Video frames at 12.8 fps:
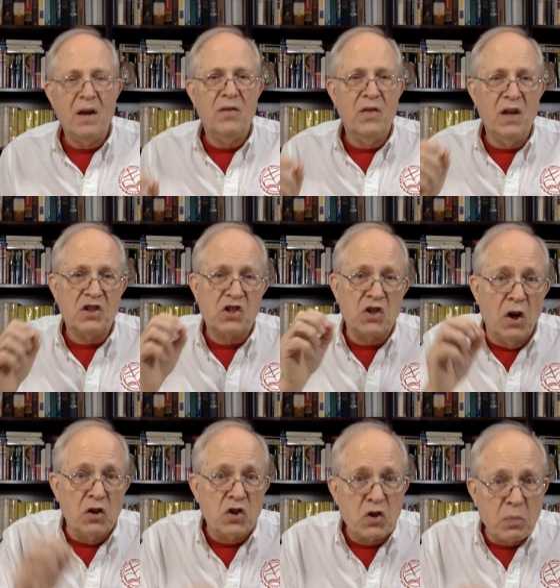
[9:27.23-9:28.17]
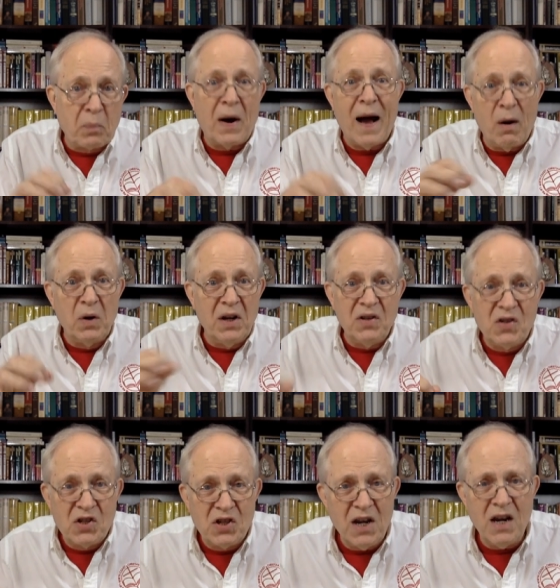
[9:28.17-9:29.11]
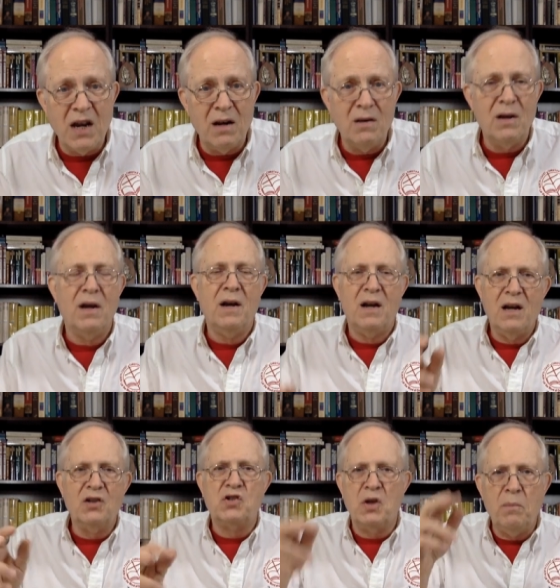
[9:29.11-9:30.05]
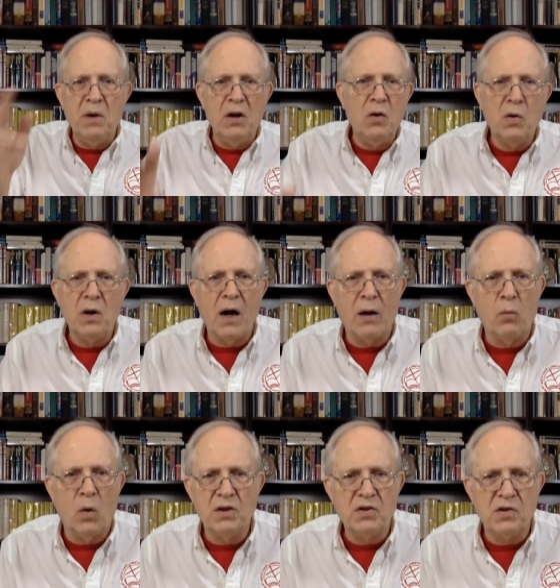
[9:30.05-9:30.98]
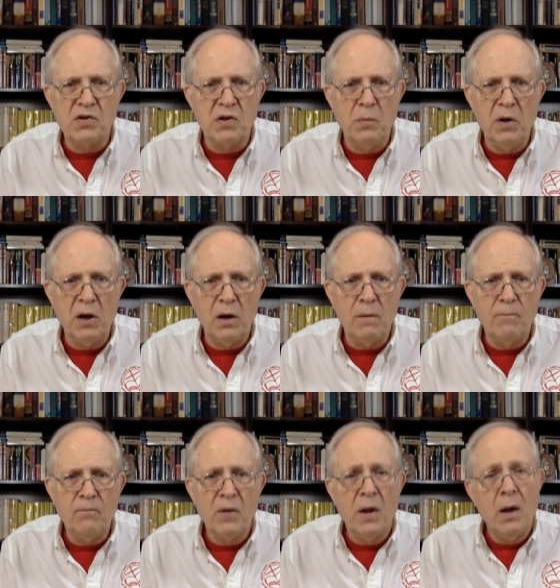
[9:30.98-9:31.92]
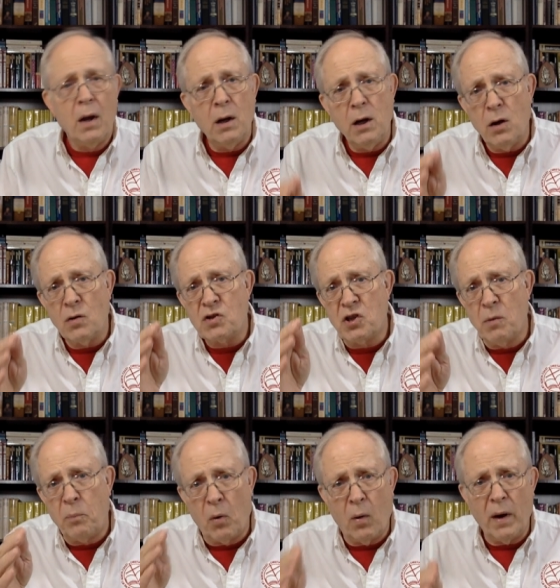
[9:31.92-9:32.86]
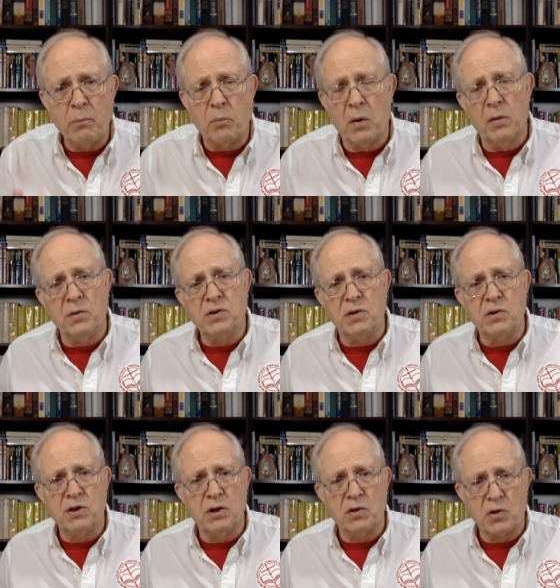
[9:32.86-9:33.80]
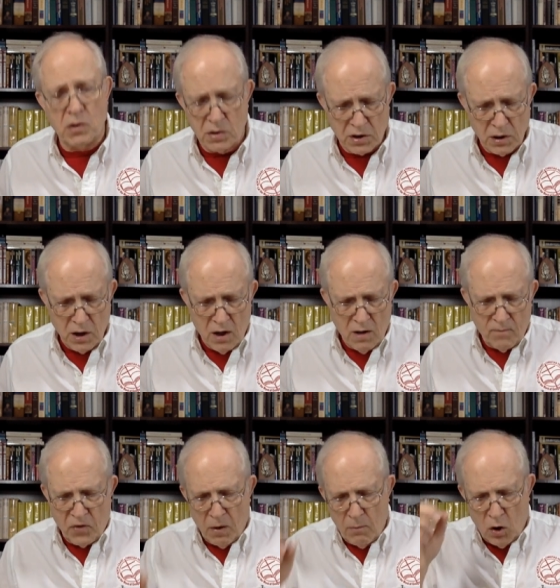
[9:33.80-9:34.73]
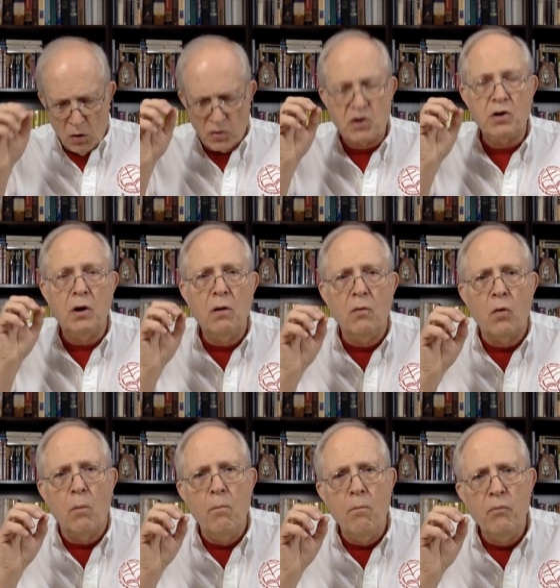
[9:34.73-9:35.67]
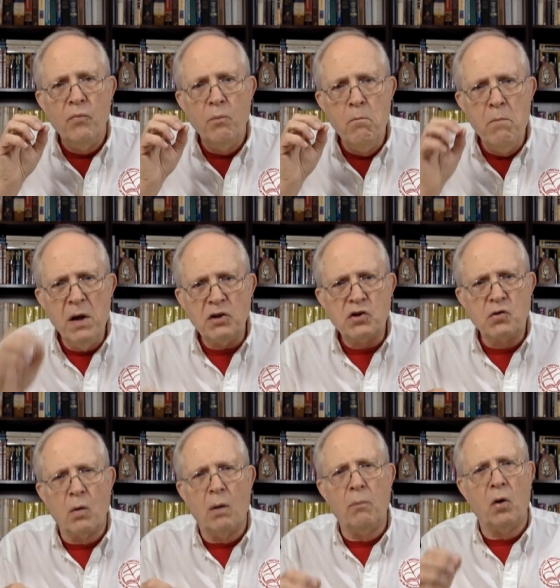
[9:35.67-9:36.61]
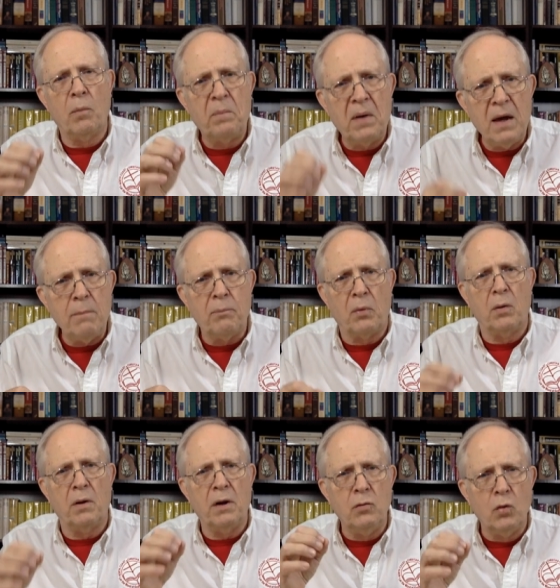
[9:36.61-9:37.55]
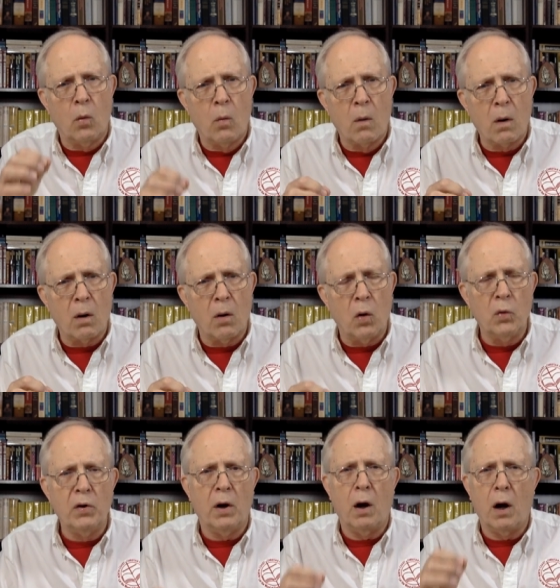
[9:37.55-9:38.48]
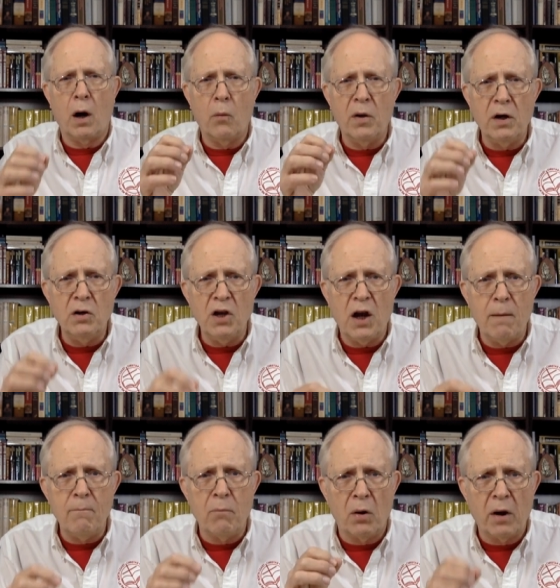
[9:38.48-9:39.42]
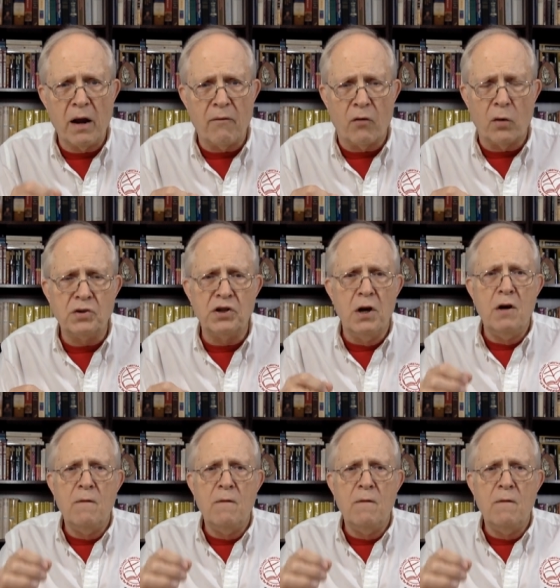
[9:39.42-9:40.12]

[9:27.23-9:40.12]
this sprouted seed is to be who God wants us to be. And here's the point, brothers and sisters the most miserable people in the world are redeemed believers